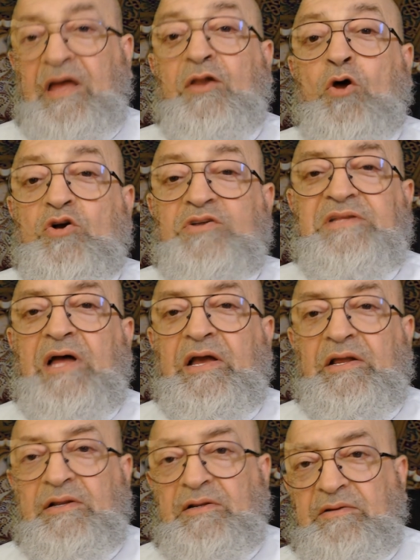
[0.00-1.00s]
and
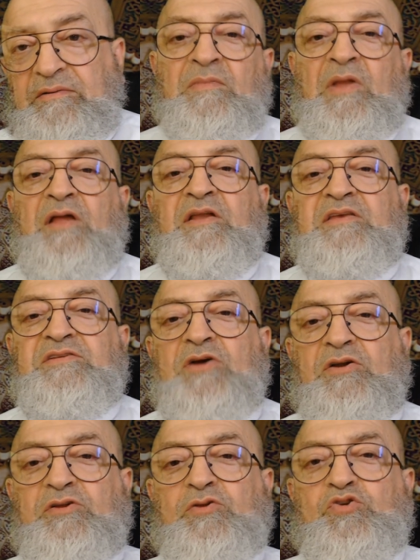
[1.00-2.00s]
hostile. And he
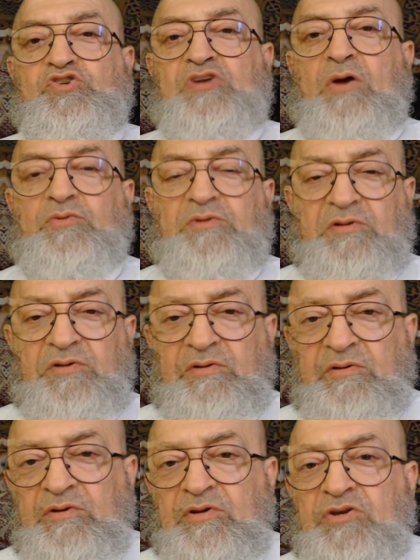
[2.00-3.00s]
started to shout,
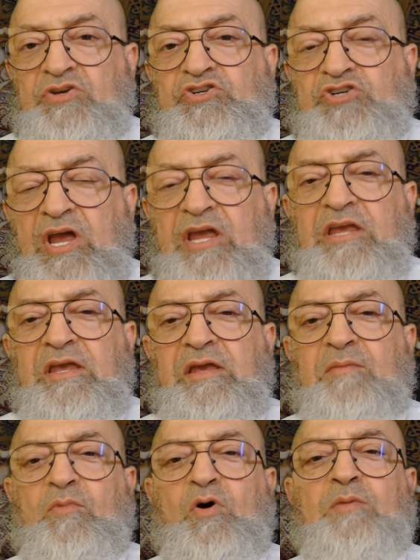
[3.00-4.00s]

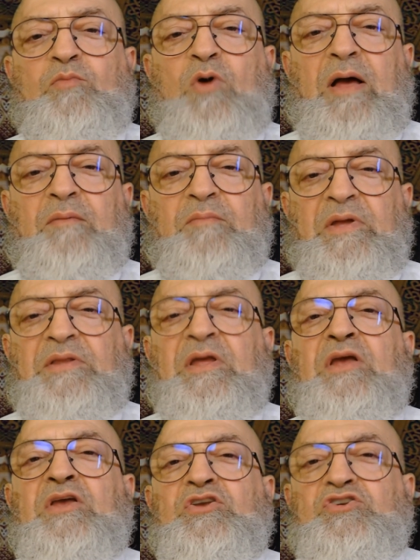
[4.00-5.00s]
Shame on Muhammad.
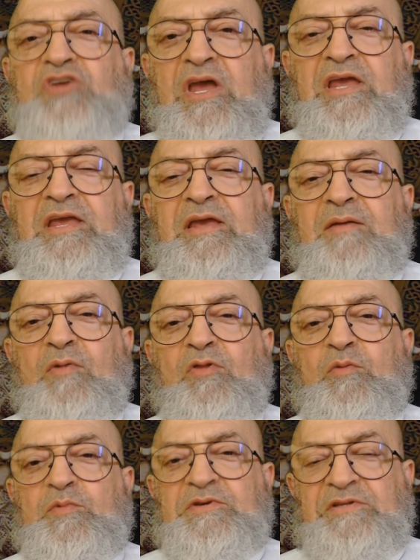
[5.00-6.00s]
Shame on
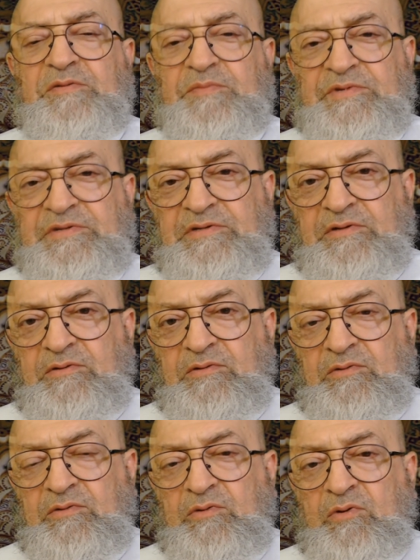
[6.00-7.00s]
the Muslims.
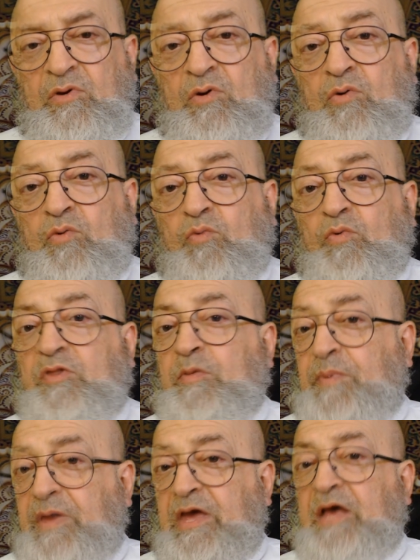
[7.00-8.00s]
With a
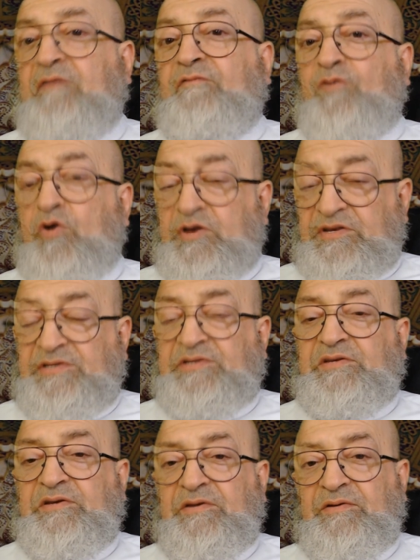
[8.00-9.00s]
big
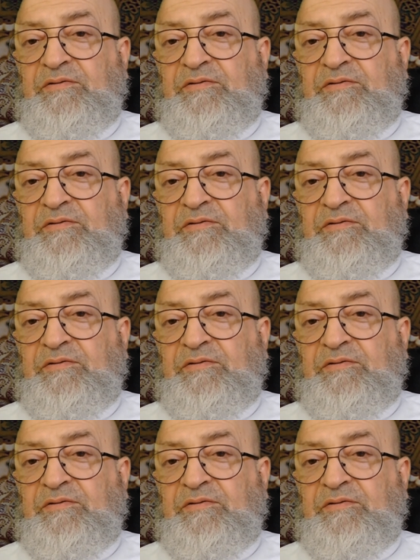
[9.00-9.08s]
voice.